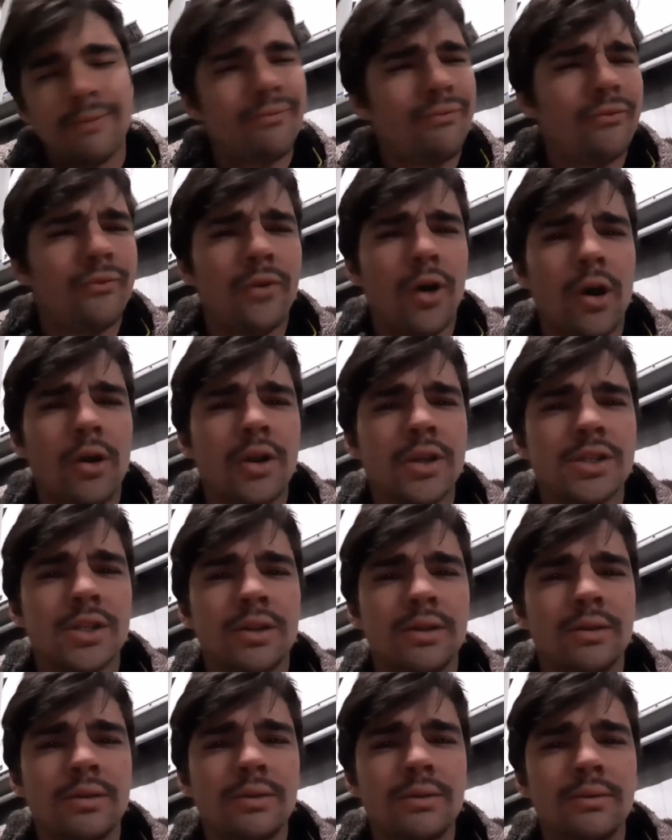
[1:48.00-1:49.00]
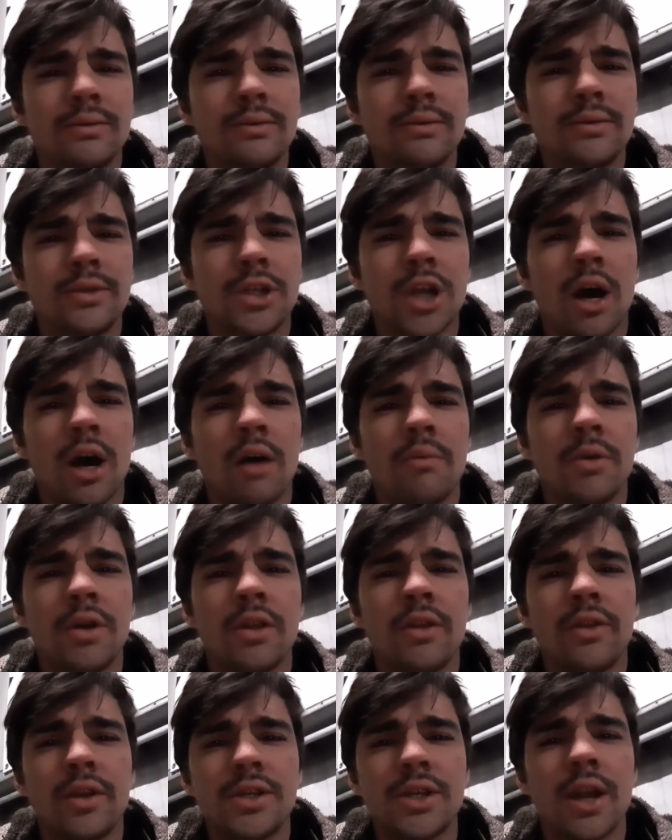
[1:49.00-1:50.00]
Phone isn't showing me
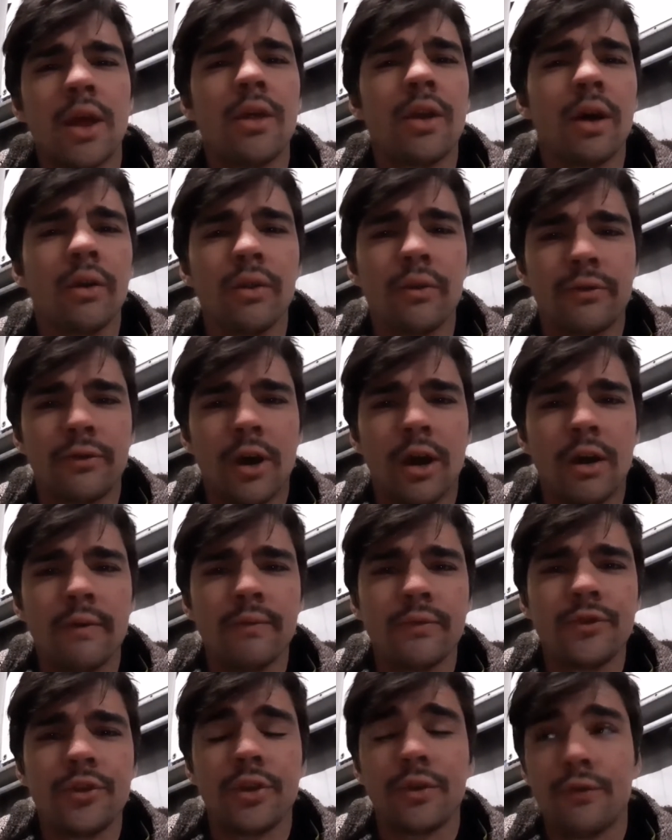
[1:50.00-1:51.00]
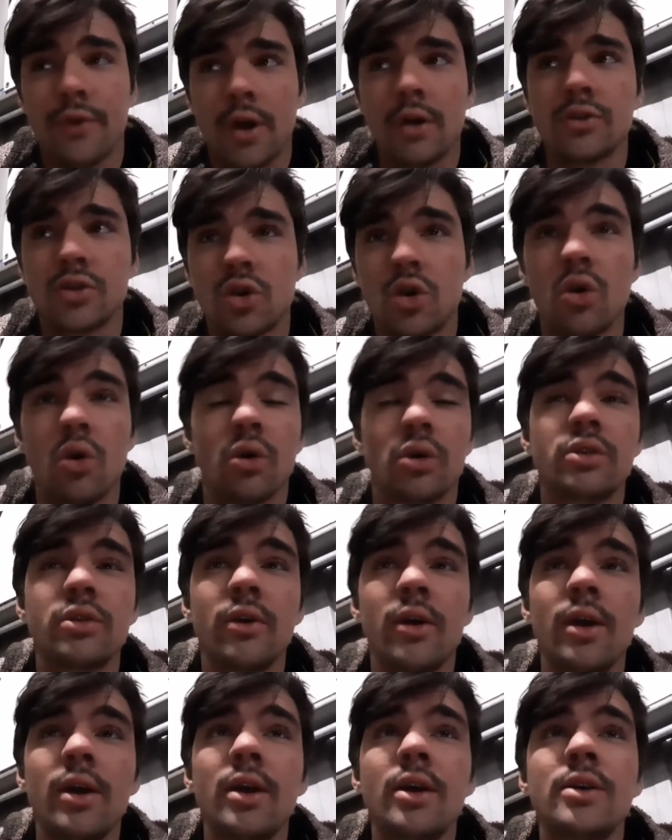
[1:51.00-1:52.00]
that there's anything on the phone. So the phone's cooked.
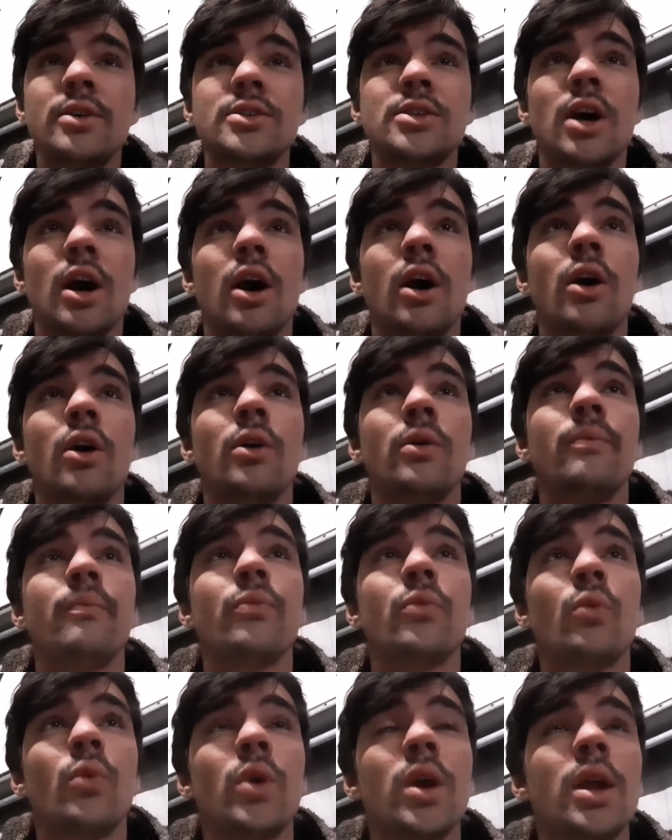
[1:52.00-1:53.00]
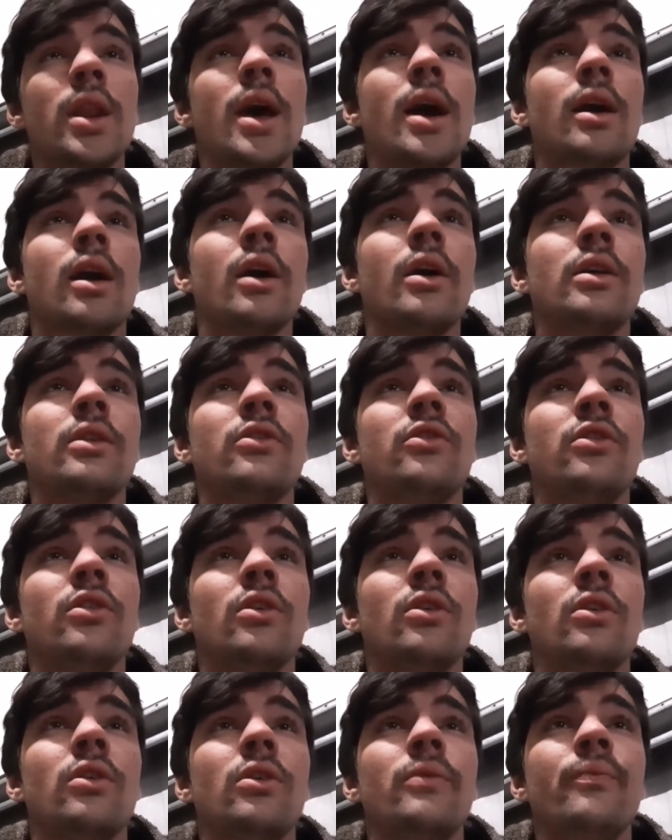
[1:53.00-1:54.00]
So we are now going to
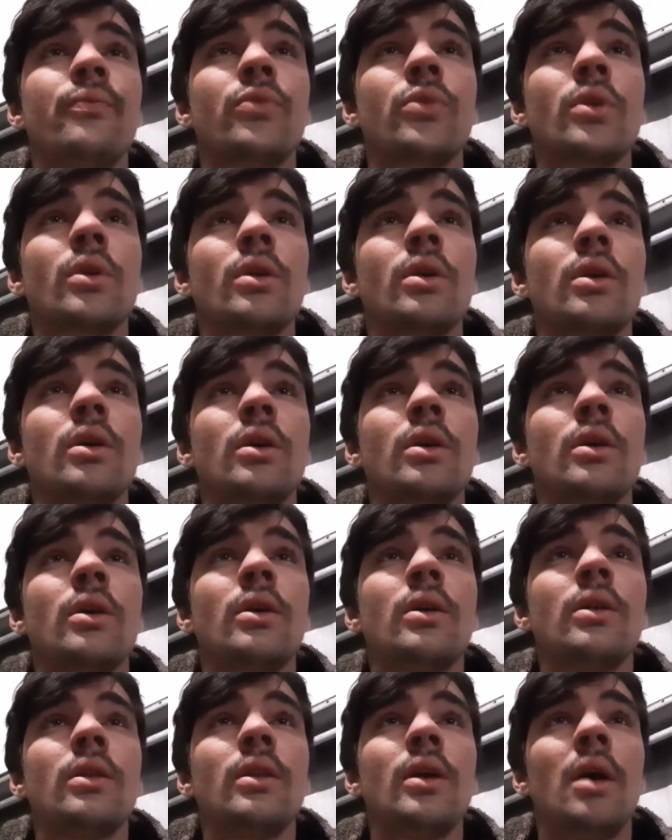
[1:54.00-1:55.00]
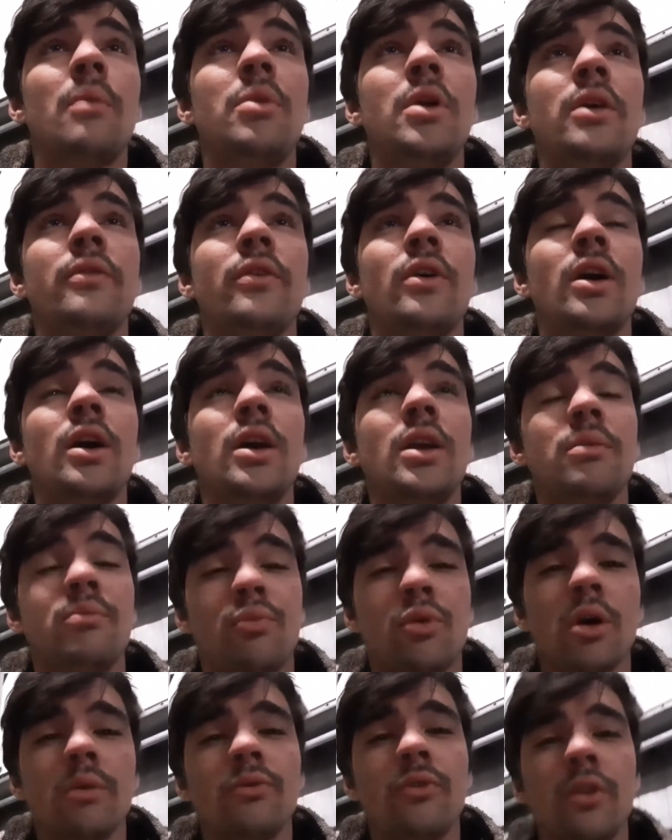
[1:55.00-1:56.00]
do a bit of an
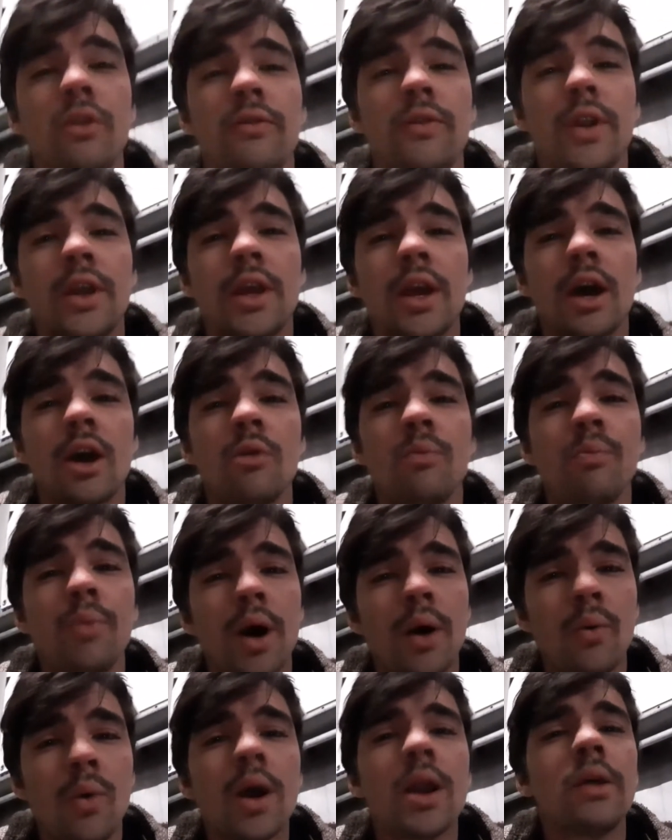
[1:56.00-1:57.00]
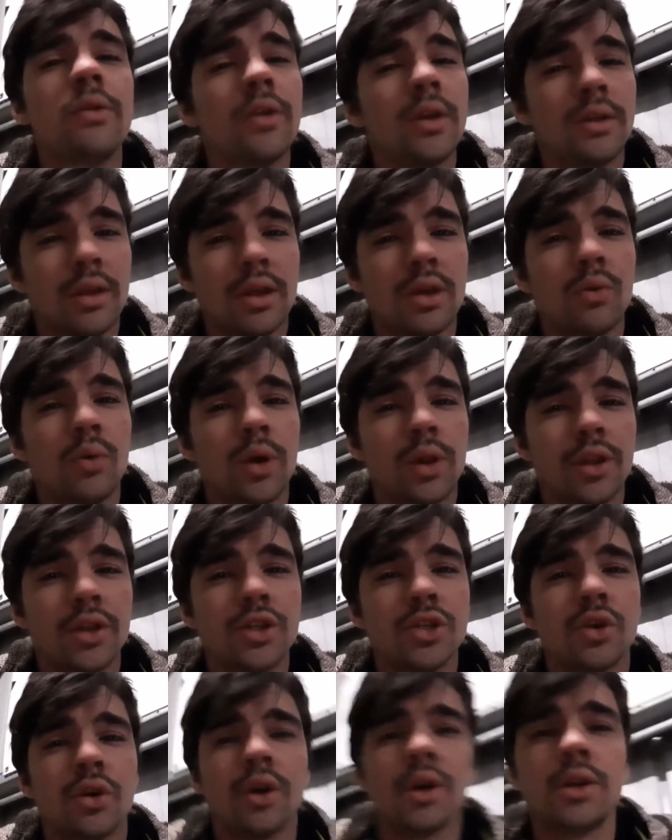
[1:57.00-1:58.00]
impromptu video, but one I think that you will
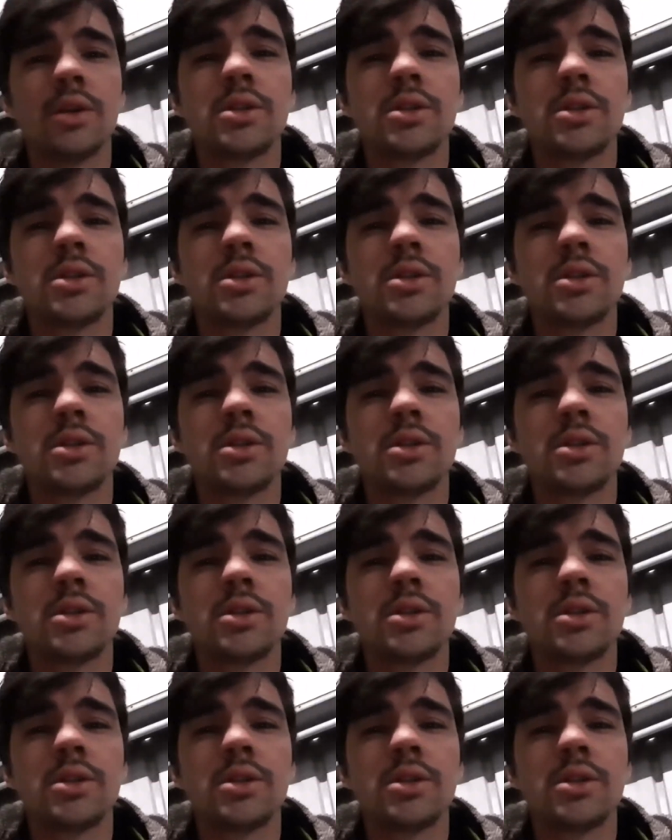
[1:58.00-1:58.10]
enjoy.